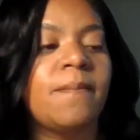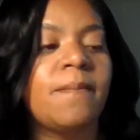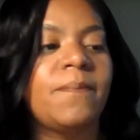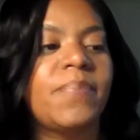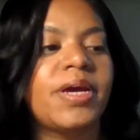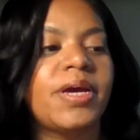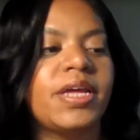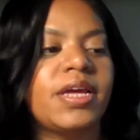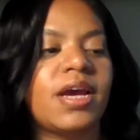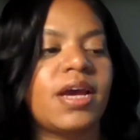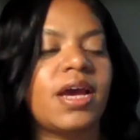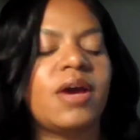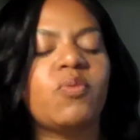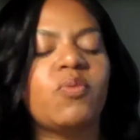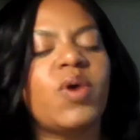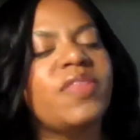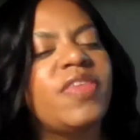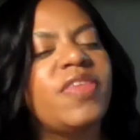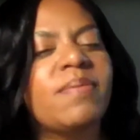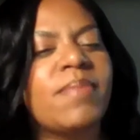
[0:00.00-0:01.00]
but yeah
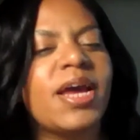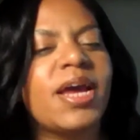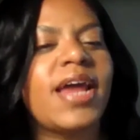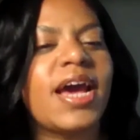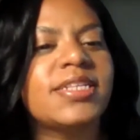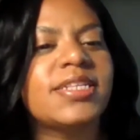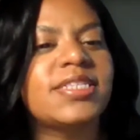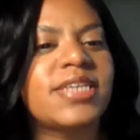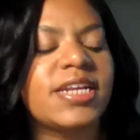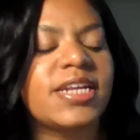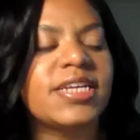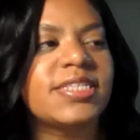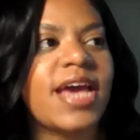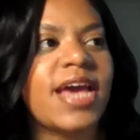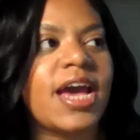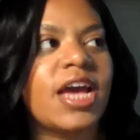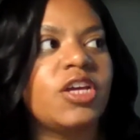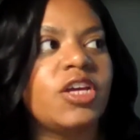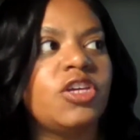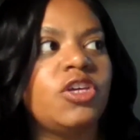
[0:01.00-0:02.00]
one thing my dad said is
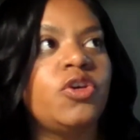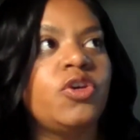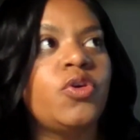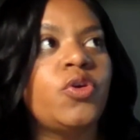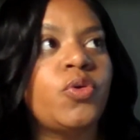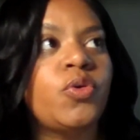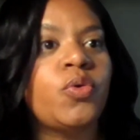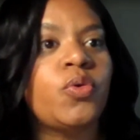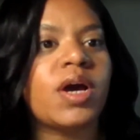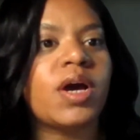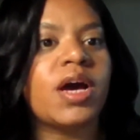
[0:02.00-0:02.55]
that you